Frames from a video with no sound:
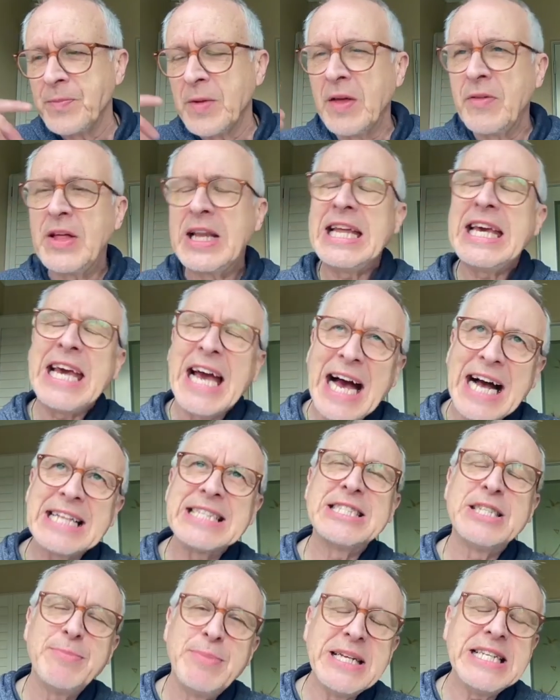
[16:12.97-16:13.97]
that he
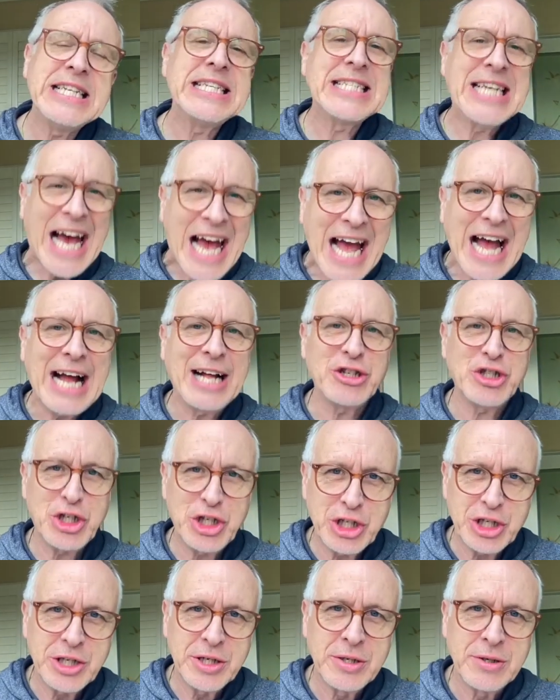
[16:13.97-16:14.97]
had to be
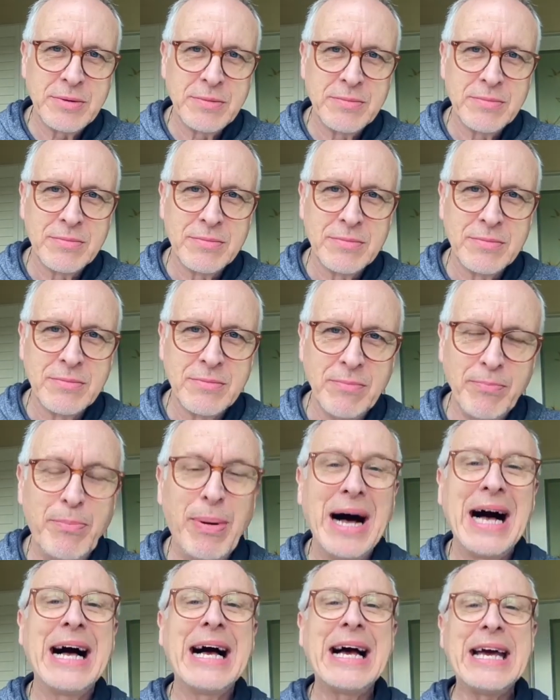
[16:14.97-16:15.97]
detached
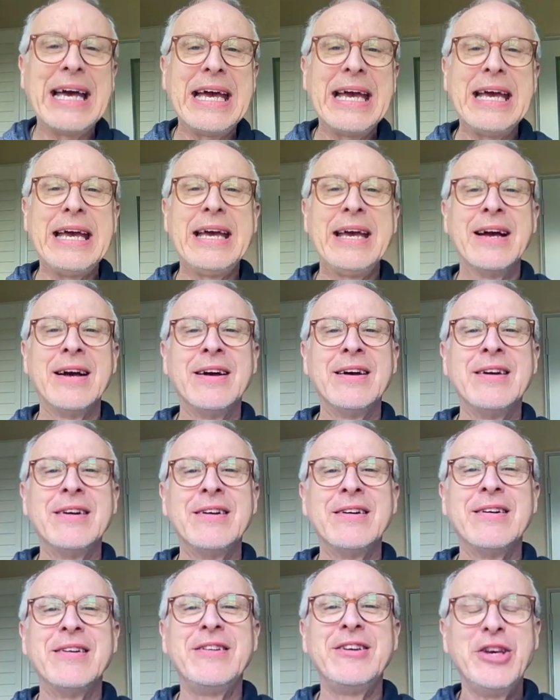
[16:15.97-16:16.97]
by
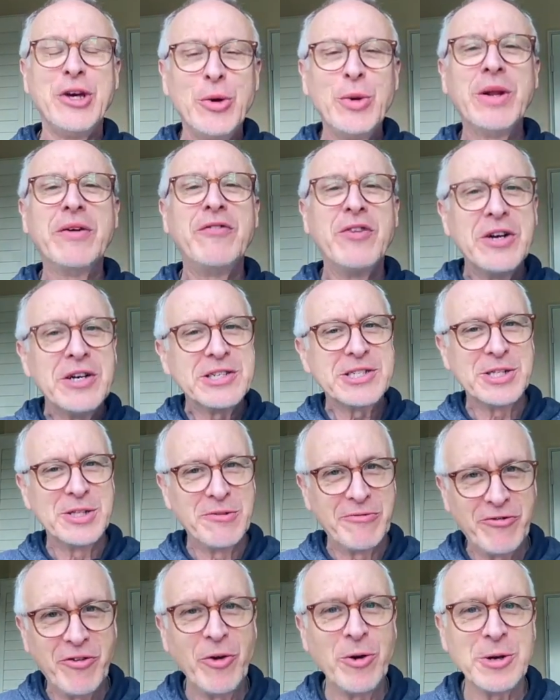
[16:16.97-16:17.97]
universal
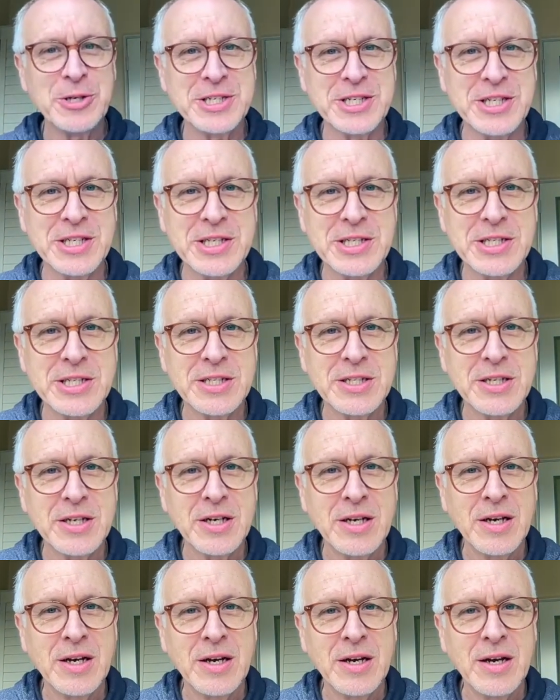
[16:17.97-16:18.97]
forces
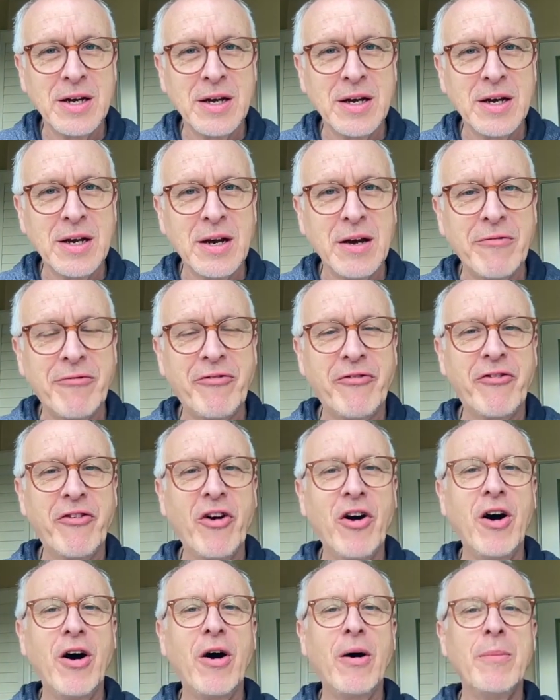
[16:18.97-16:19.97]

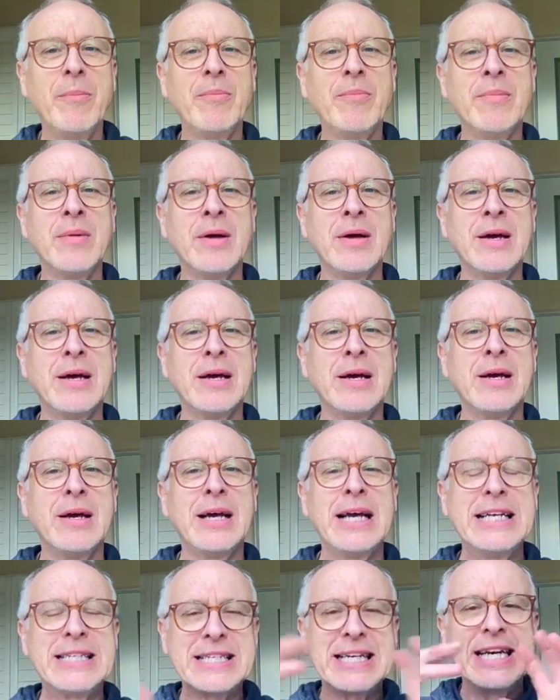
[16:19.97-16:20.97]
from
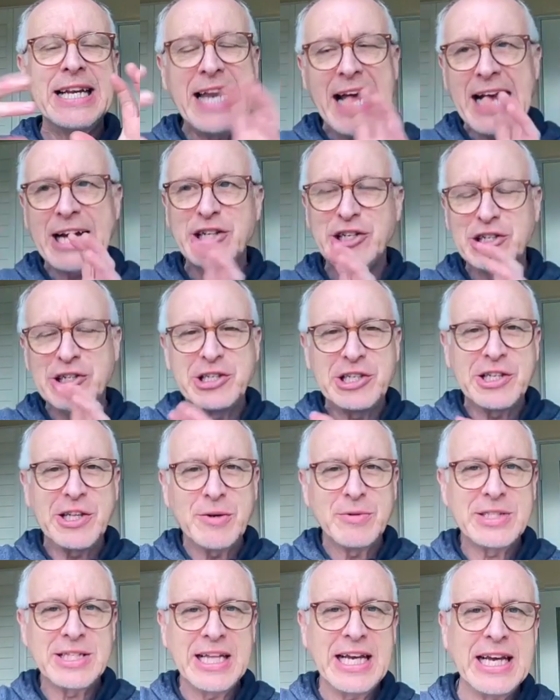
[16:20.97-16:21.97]
his connection to
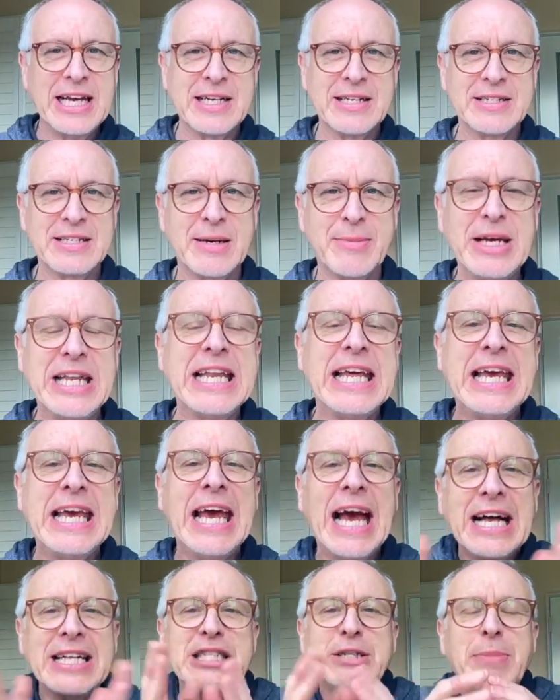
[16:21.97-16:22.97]
those things. I mean, he
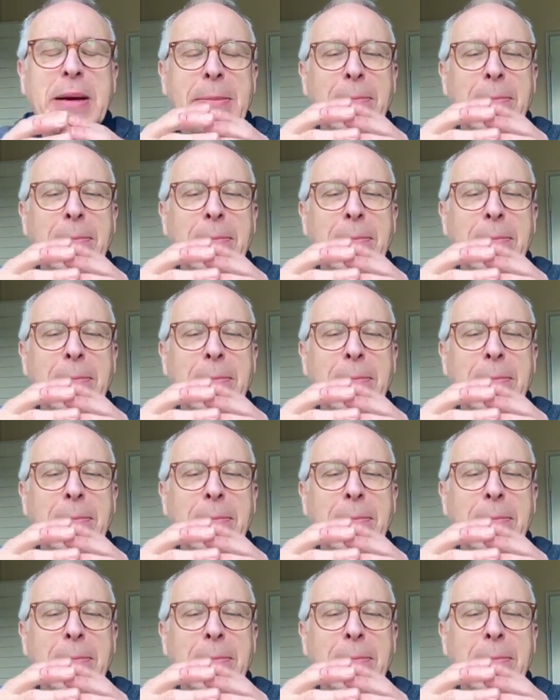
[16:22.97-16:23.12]
had to be